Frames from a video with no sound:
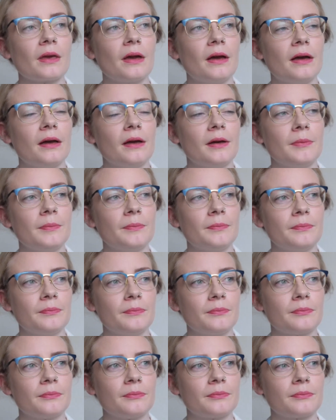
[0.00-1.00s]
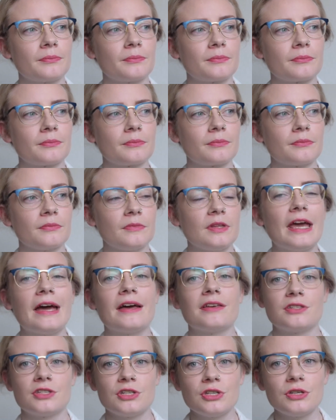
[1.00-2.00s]

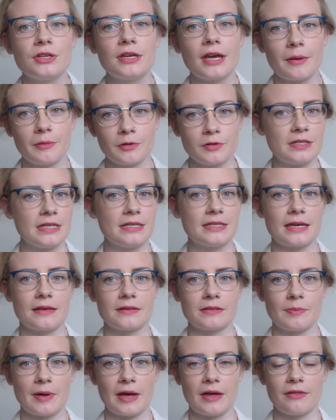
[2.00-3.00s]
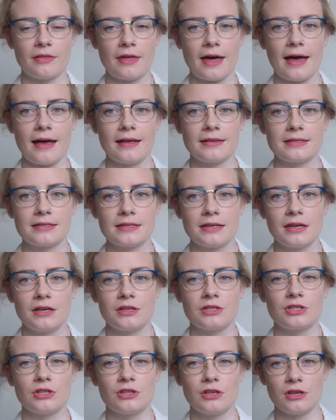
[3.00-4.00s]
So you can get more details about that,
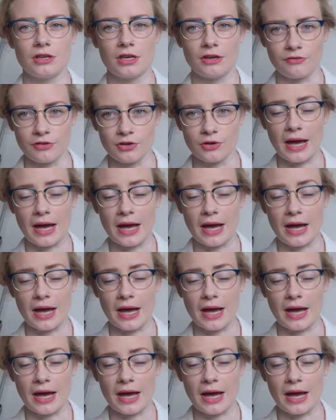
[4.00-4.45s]
so that if you